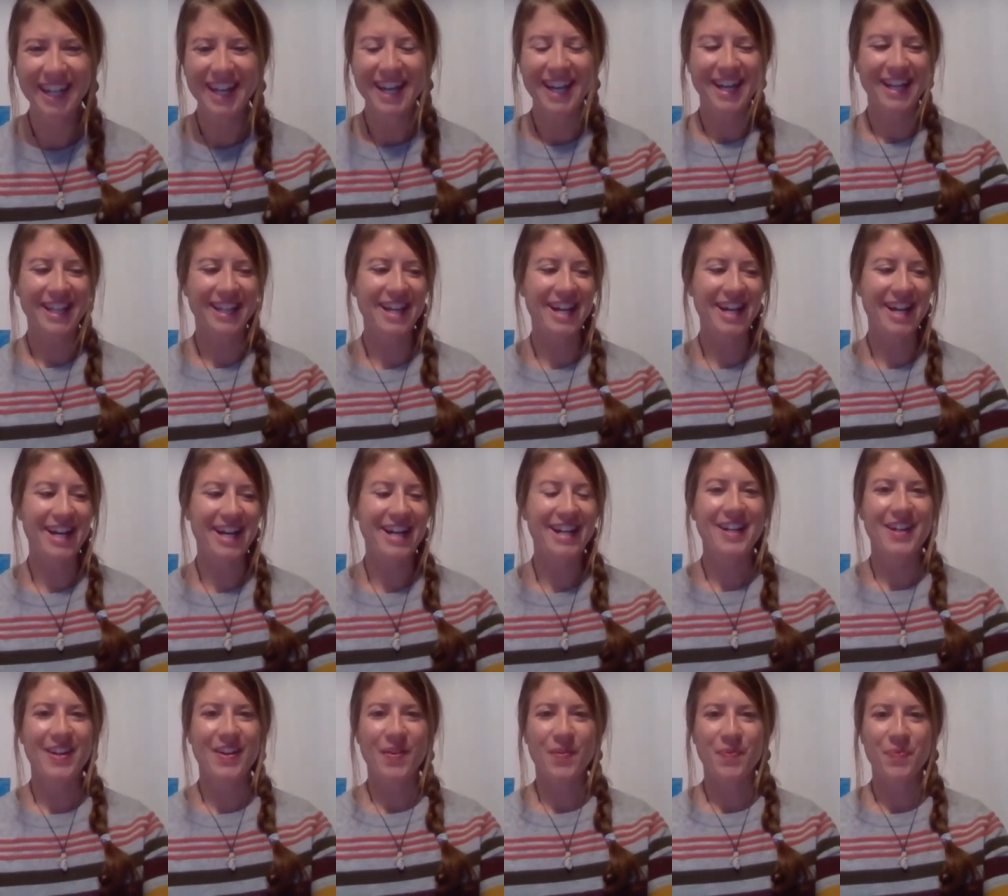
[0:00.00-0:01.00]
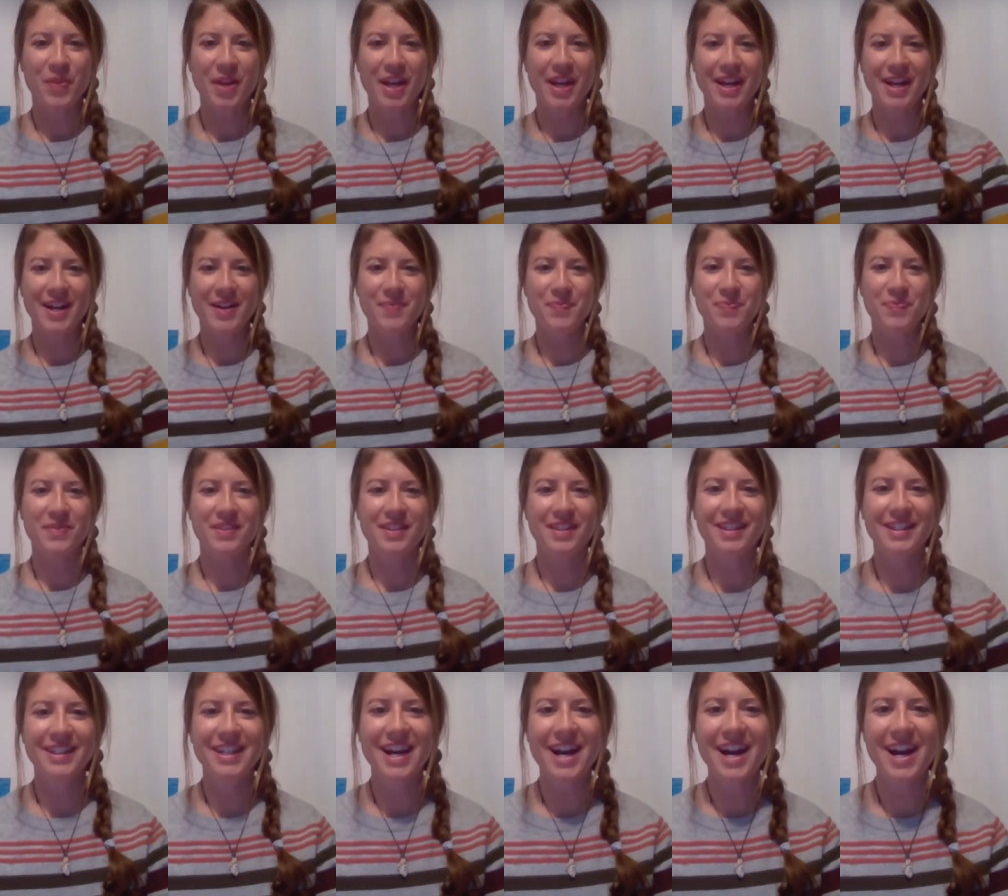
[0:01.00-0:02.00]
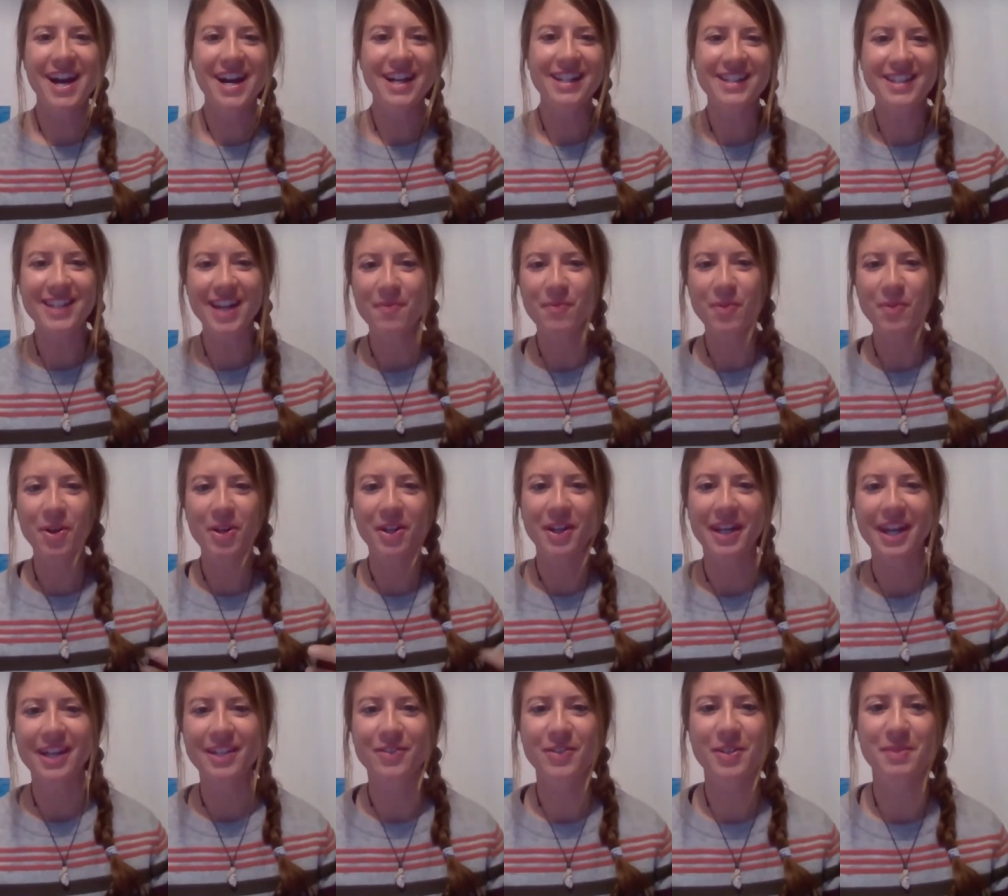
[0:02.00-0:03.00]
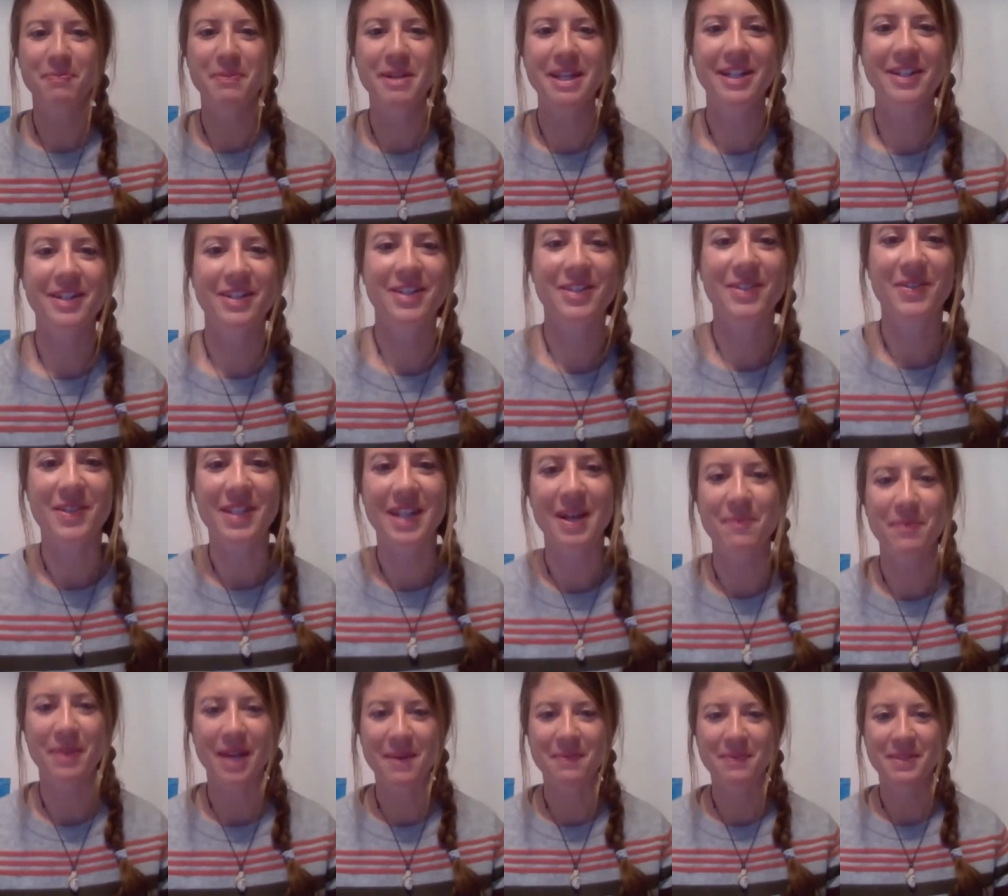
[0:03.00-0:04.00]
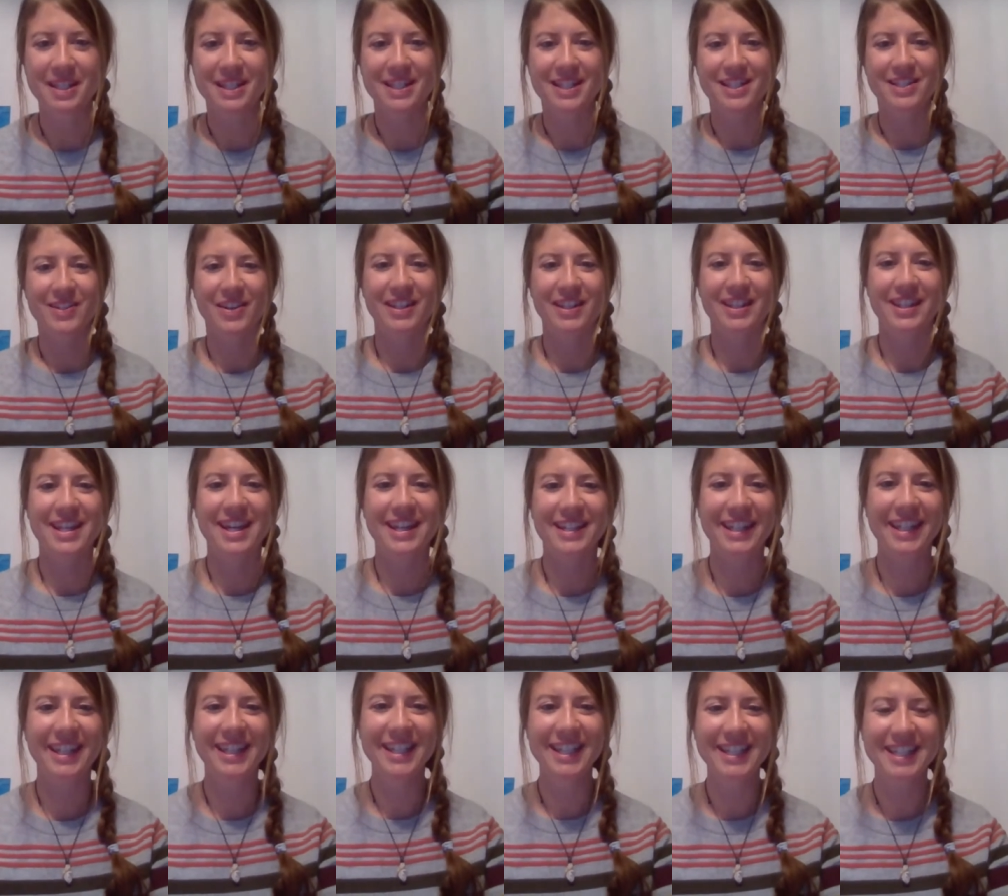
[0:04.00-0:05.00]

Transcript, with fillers: No, it's okay. yeah. Um, yeah. it's I'm not a native speaker, so sometimes it's not that